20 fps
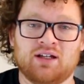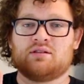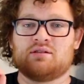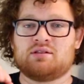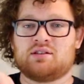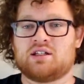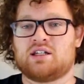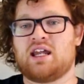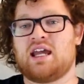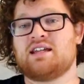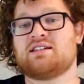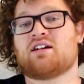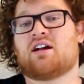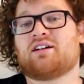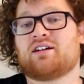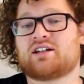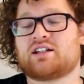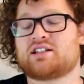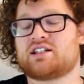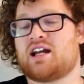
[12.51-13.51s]
Today's
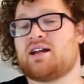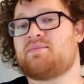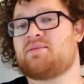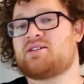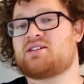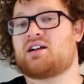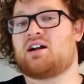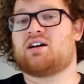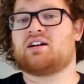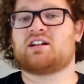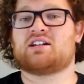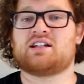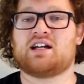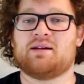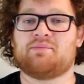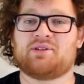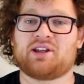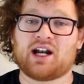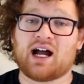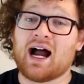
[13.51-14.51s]
archetype is an
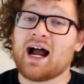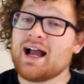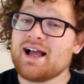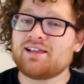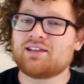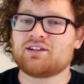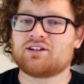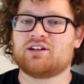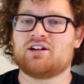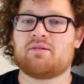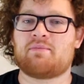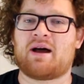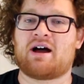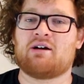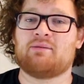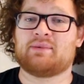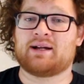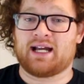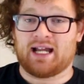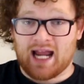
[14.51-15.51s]
archetype that I learned
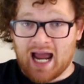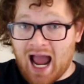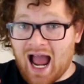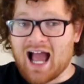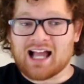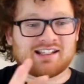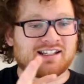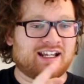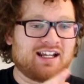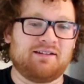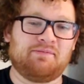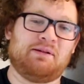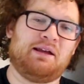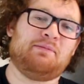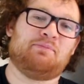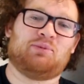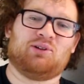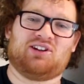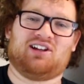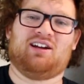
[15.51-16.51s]
about by asking
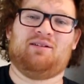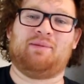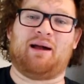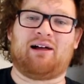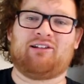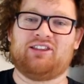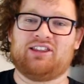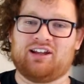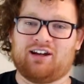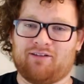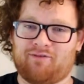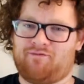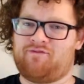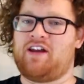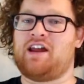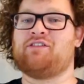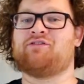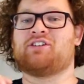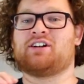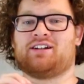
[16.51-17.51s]
people about their
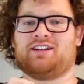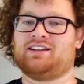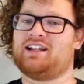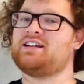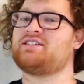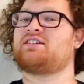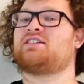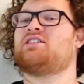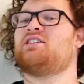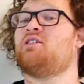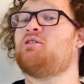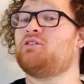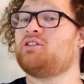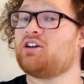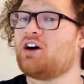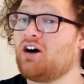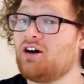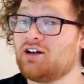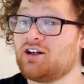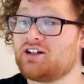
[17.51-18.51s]
favorite lesser-known
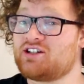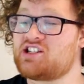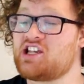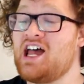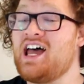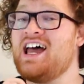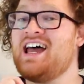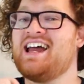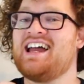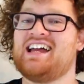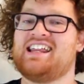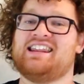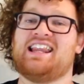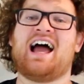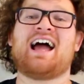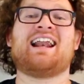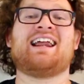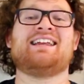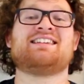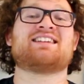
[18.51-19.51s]
cards, and
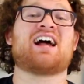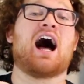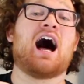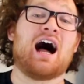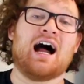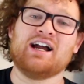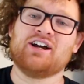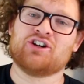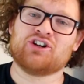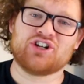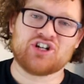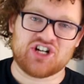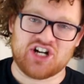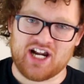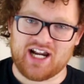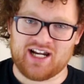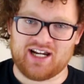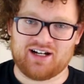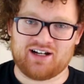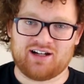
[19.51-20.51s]
that is Iron
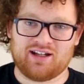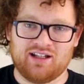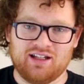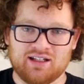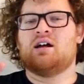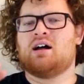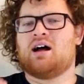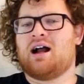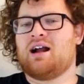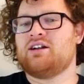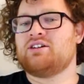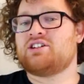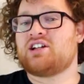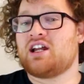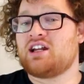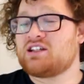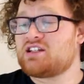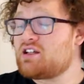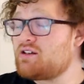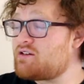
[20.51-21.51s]
Chain. Iron
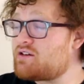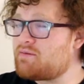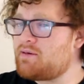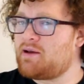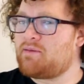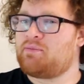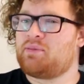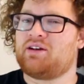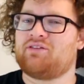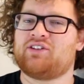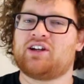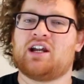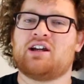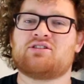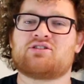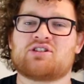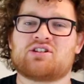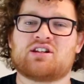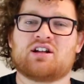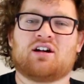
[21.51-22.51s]
Chain seems to be a bit of an
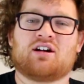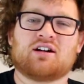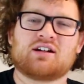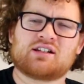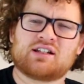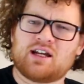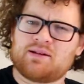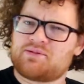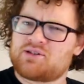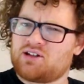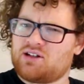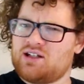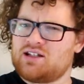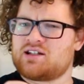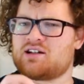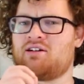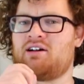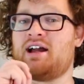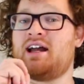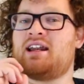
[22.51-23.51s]
interesting archetype, so
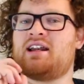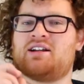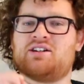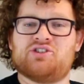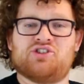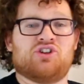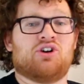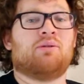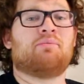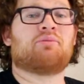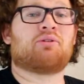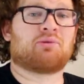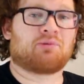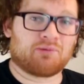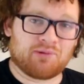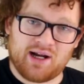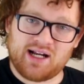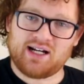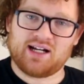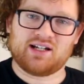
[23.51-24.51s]
let's go ahead and jump
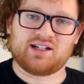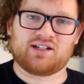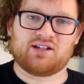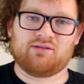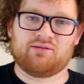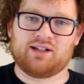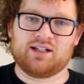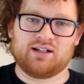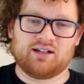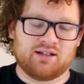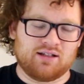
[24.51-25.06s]
right into it.